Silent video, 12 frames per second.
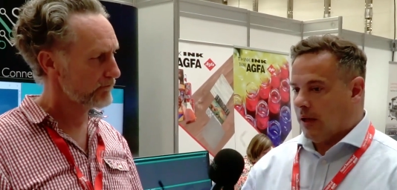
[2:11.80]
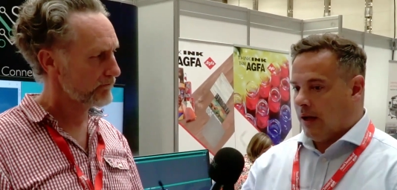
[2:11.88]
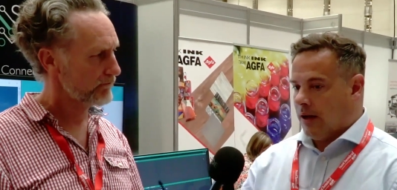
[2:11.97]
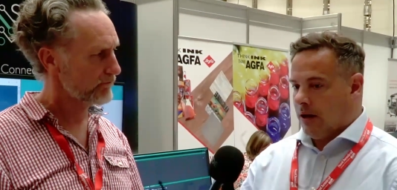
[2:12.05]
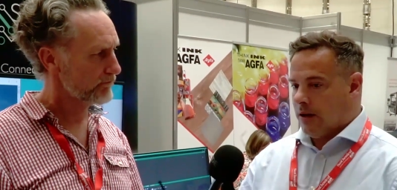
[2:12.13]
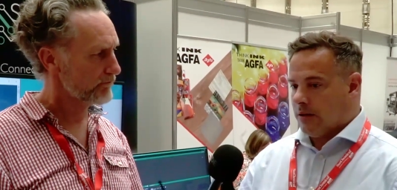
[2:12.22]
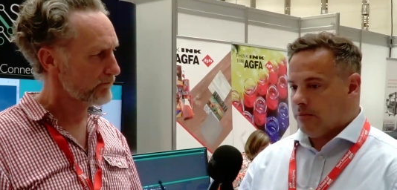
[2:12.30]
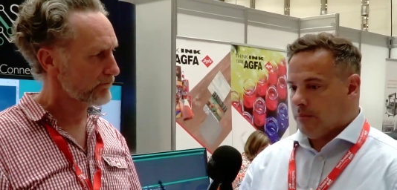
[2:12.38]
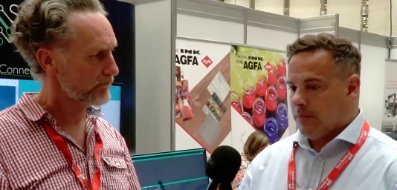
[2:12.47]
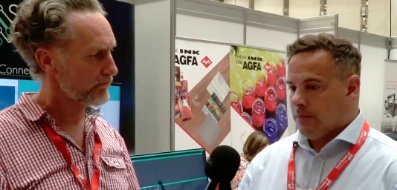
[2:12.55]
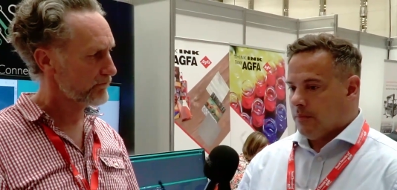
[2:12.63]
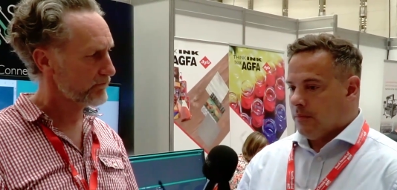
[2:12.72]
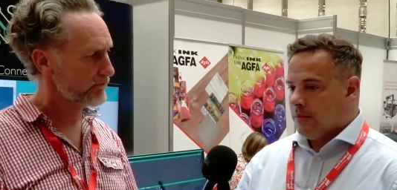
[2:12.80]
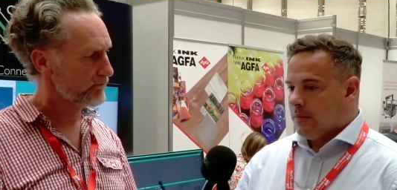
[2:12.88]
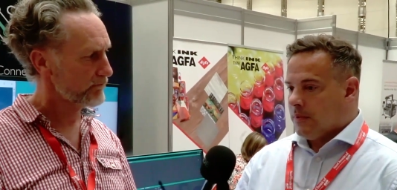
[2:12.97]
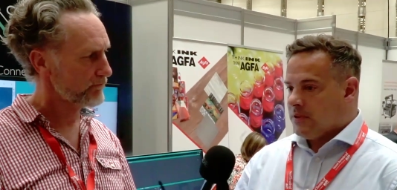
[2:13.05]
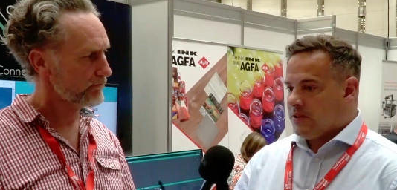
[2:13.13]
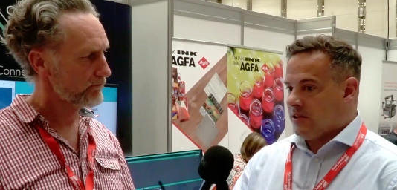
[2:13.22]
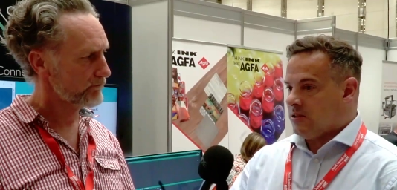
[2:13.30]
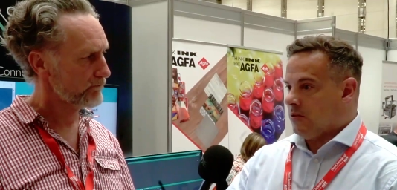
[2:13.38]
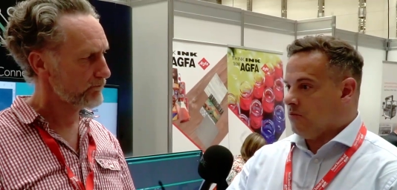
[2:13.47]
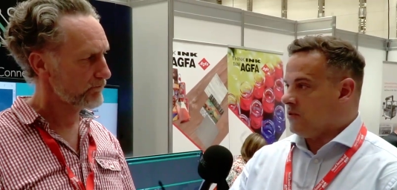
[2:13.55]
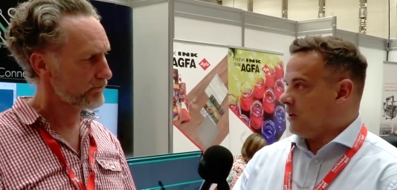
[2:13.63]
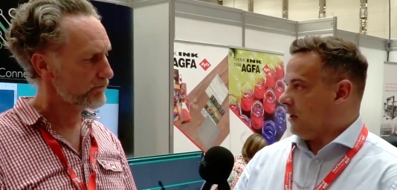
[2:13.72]
Speaker 1: uh,
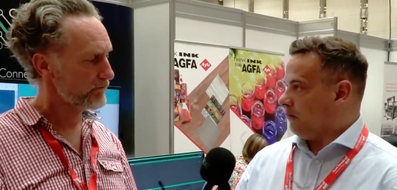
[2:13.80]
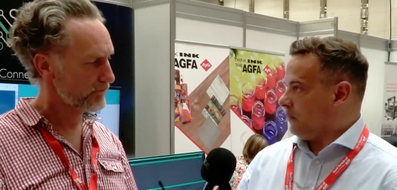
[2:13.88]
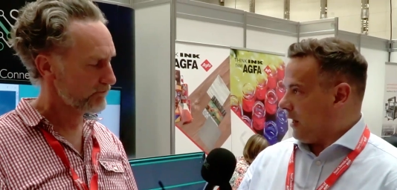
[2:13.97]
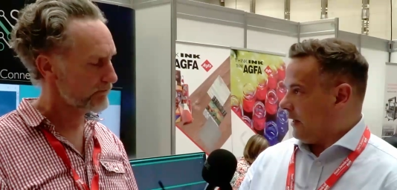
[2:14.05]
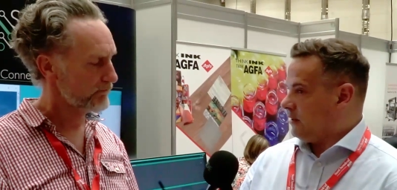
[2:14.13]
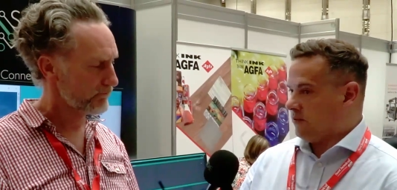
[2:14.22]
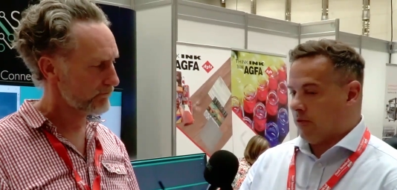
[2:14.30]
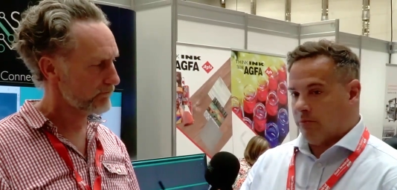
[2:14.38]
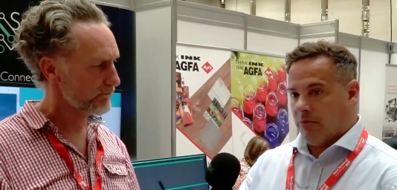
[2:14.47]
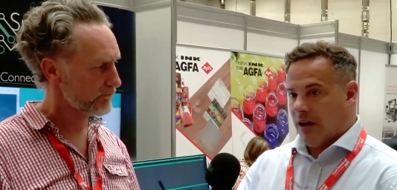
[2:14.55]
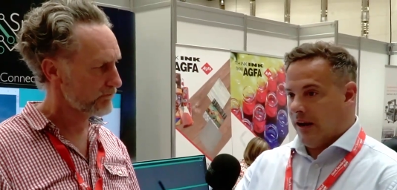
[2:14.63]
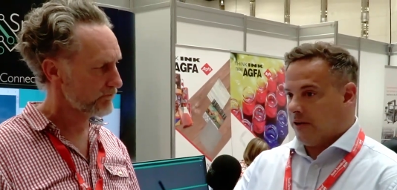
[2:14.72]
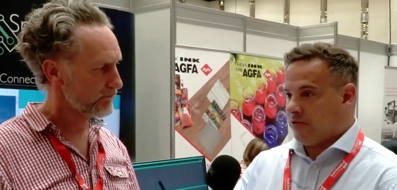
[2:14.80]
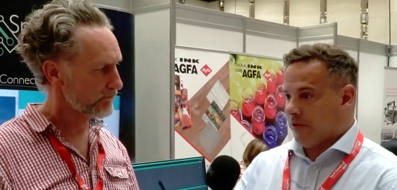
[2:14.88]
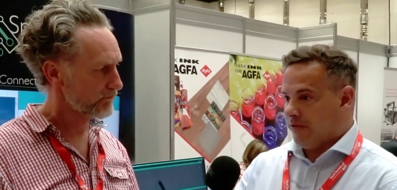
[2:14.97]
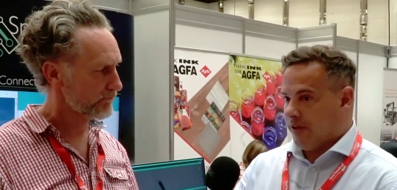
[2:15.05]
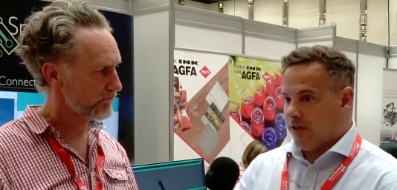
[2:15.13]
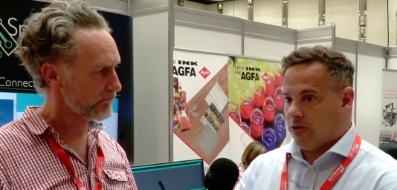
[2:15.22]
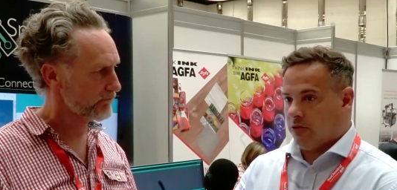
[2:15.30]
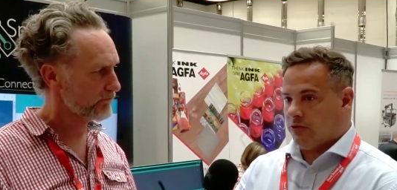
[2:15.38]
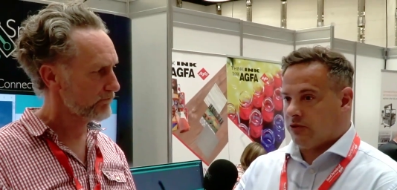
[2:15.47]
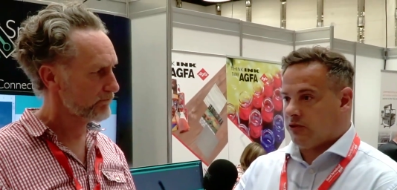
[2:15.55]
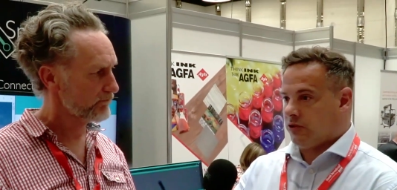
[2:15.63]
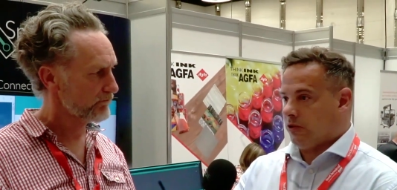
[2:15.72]
systems in place from electric
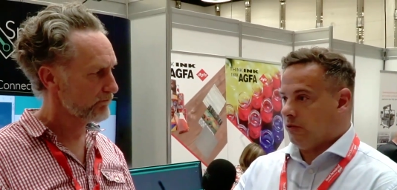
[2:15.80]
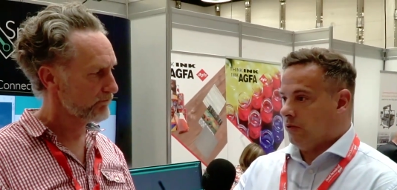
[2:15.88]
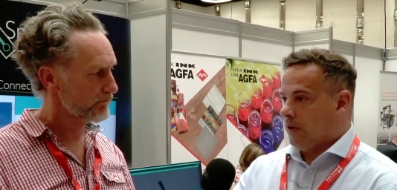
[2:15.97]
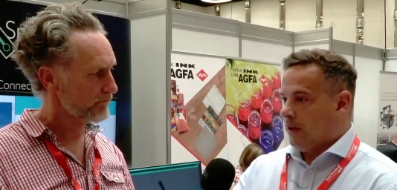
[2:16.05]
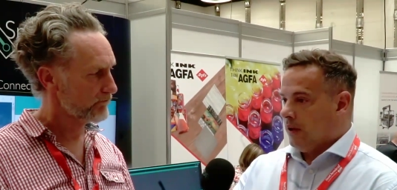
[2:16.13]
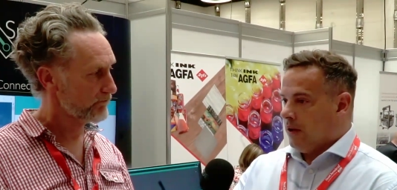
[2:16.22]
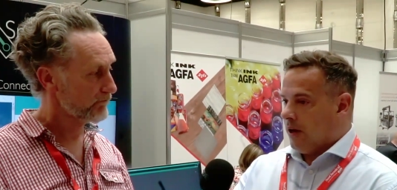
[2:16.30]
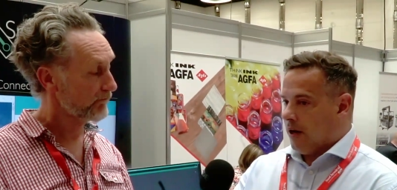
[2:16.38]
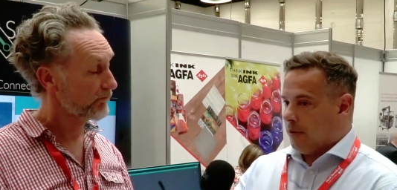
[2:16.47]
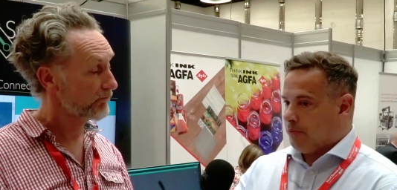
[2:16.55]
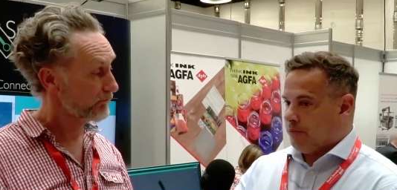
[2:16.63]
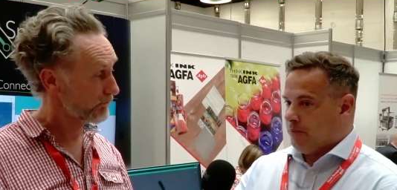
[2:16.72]
vehicles to uh,